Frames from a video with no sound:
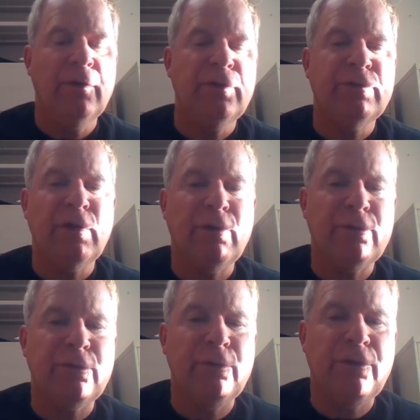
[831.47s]
They learn to tell
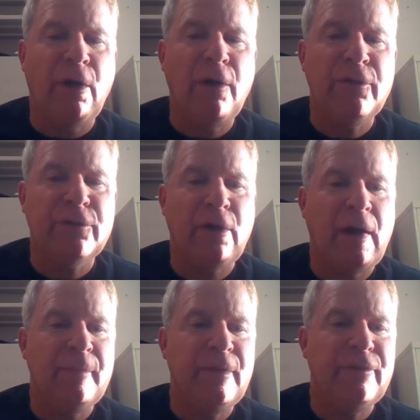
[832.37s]
the truth all the
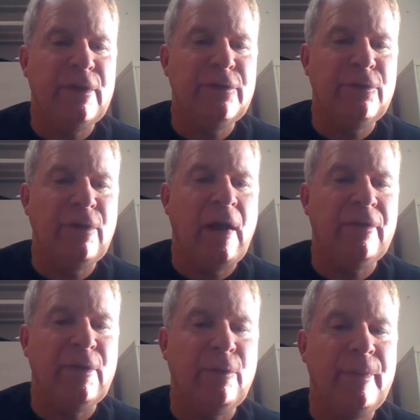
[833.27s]
time. If they do
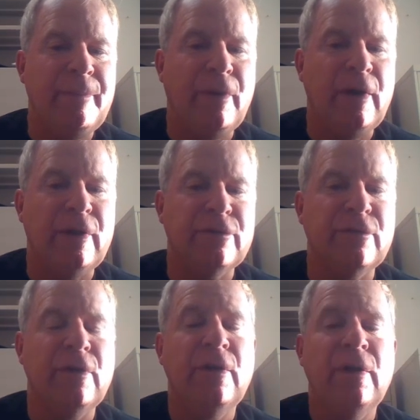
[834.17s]
not, they will be
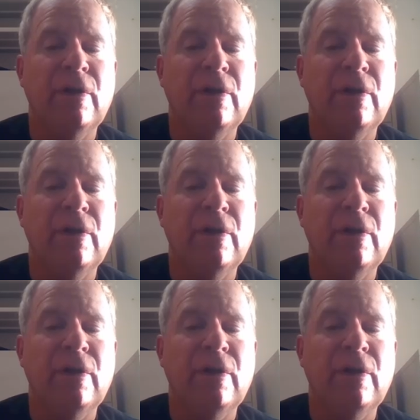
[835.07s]
punished.